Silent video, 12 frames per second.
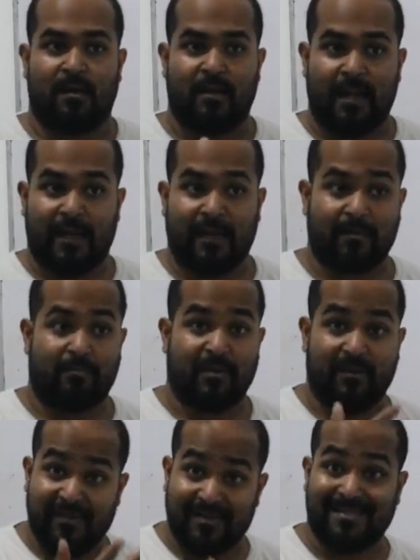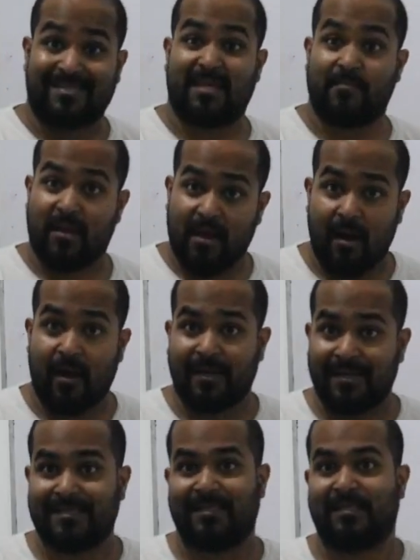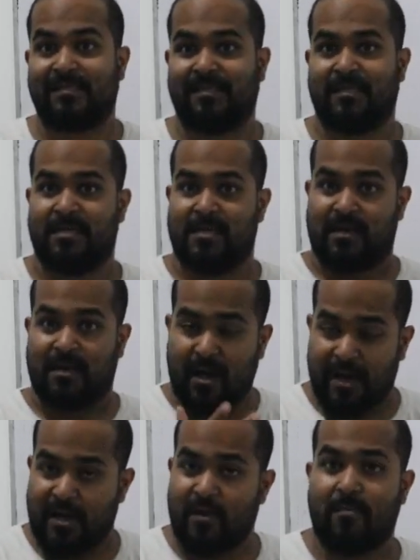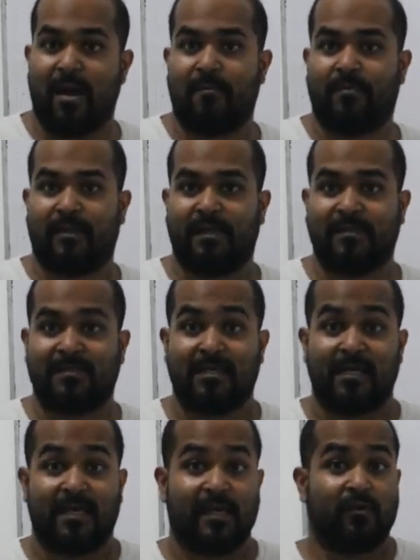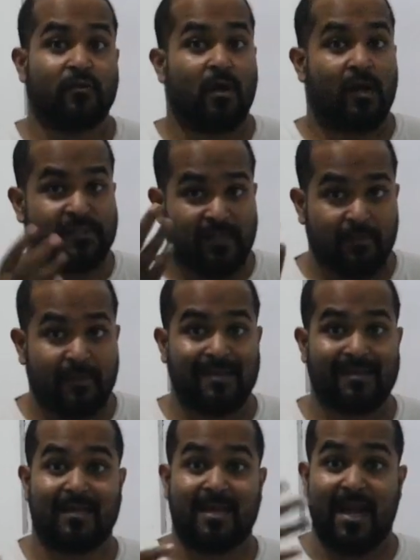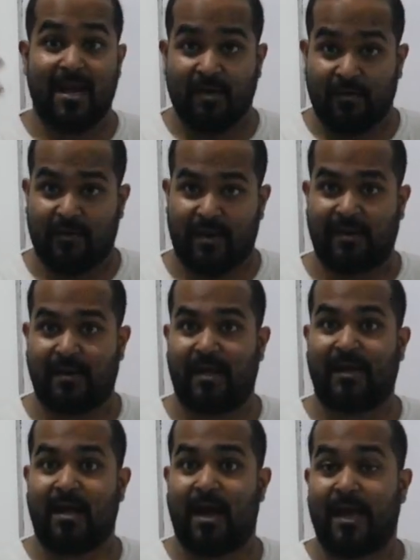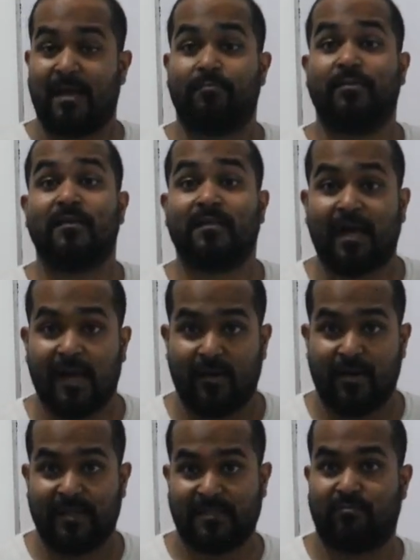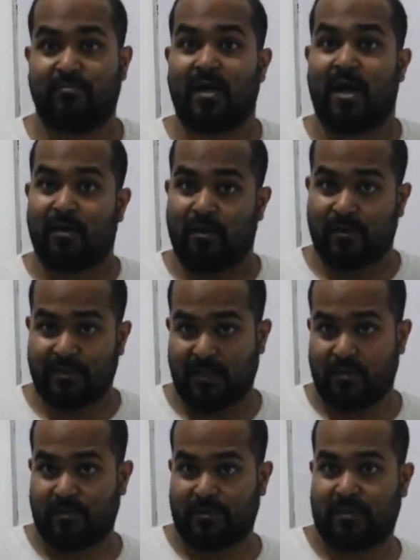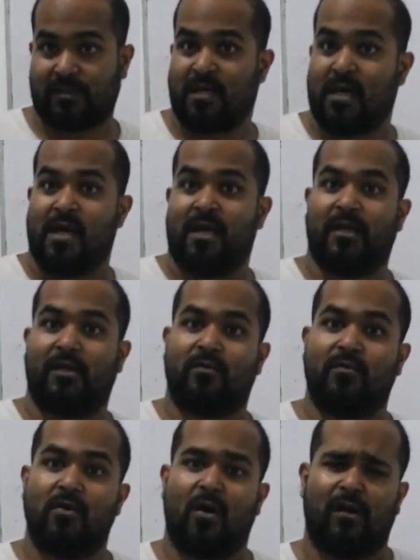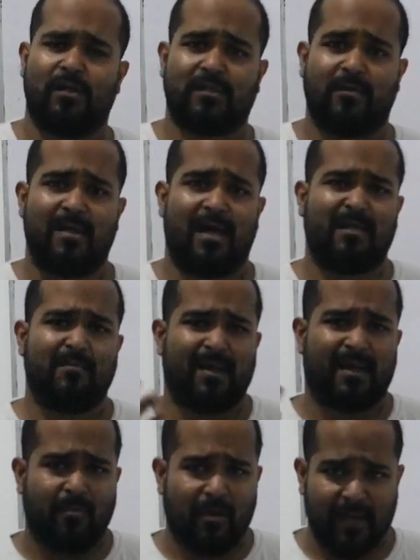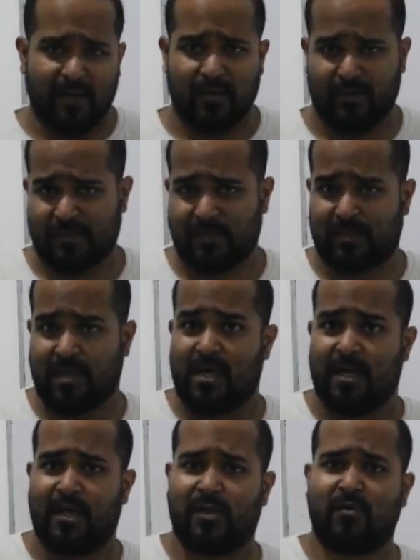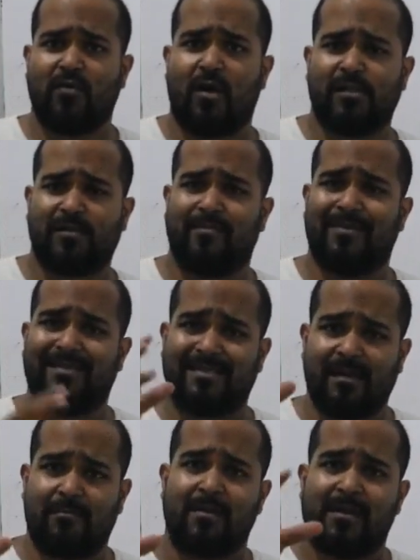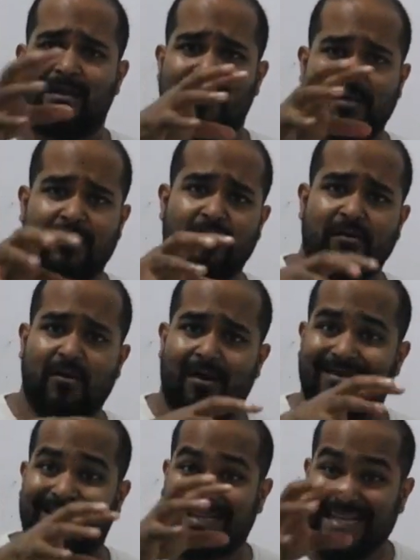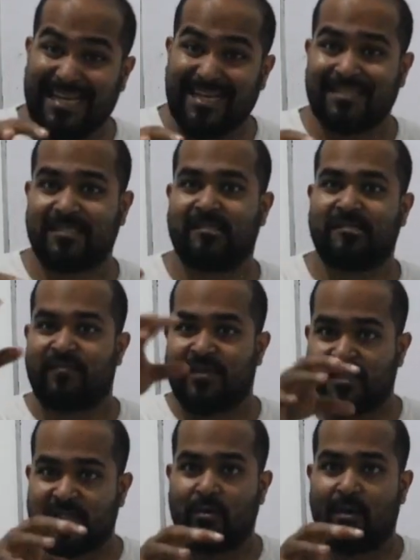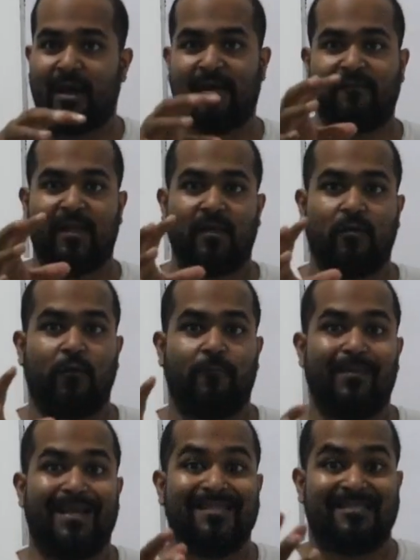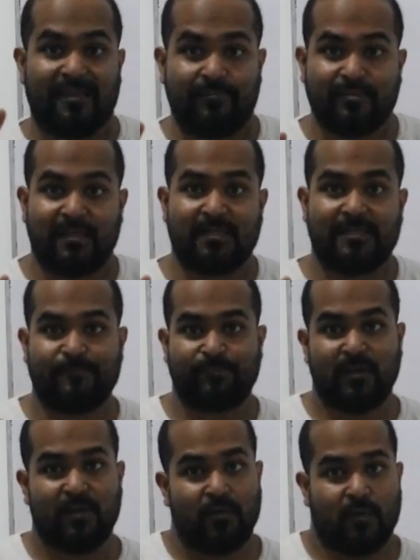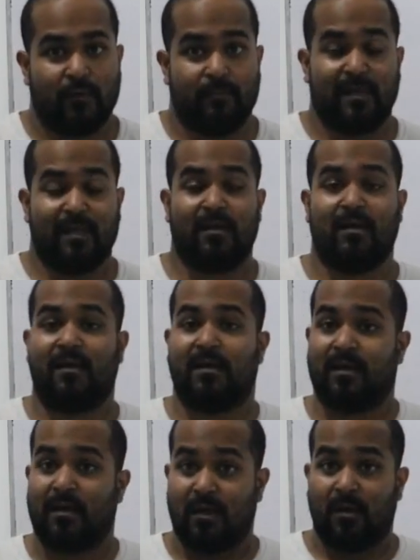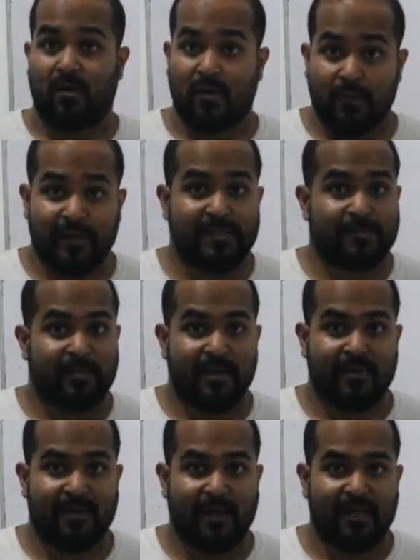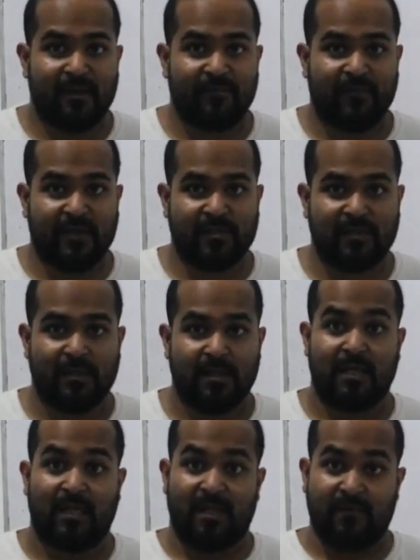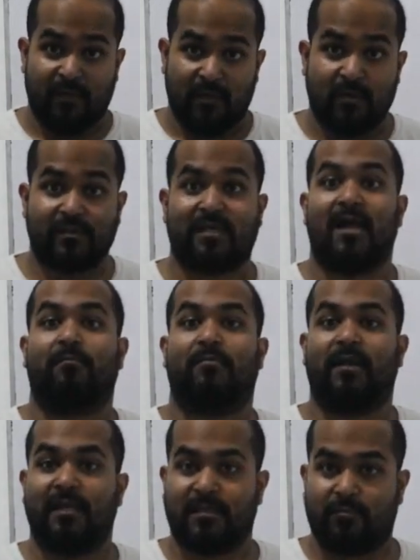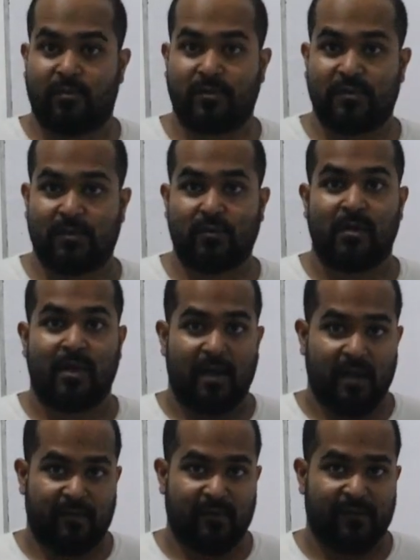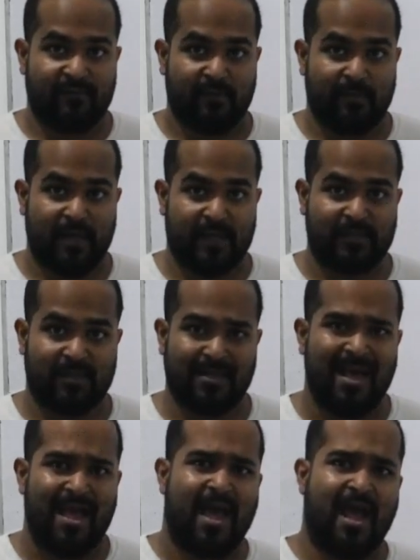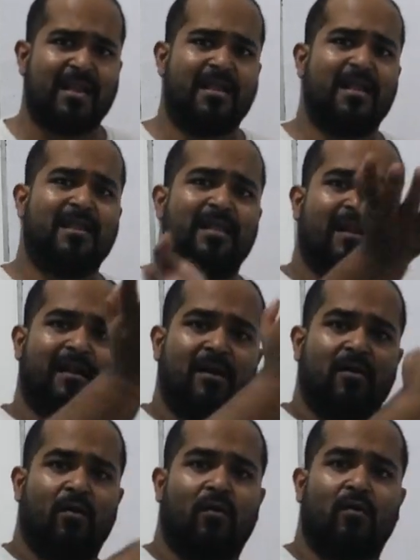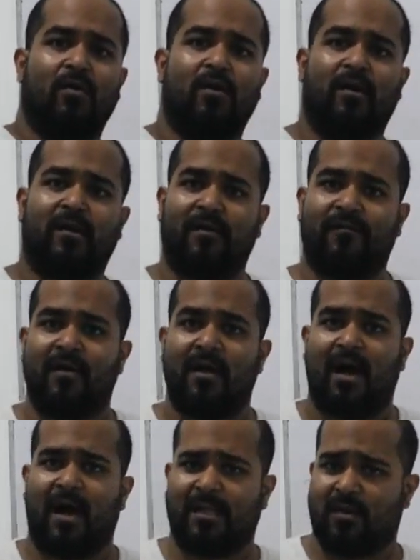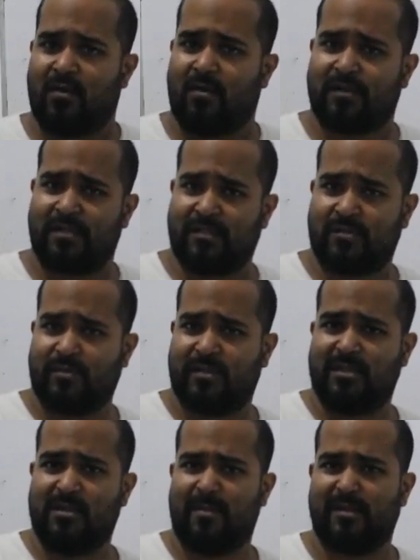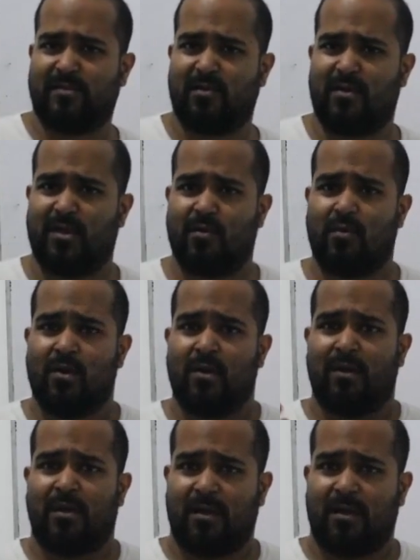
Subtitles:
like previous ischemic heart disease, cardiomyopathies. It could also be endocrine like hyperthyroidism, thyrotoxicosis. It could also be other metabolic causes. It could also be some concurrent illnesses which you are having. You could be in sepsis, you could be in lower respiratory tract infection. Even those can predispose to atrial fibrillation. And then there are a whole lot of other causes which depends on your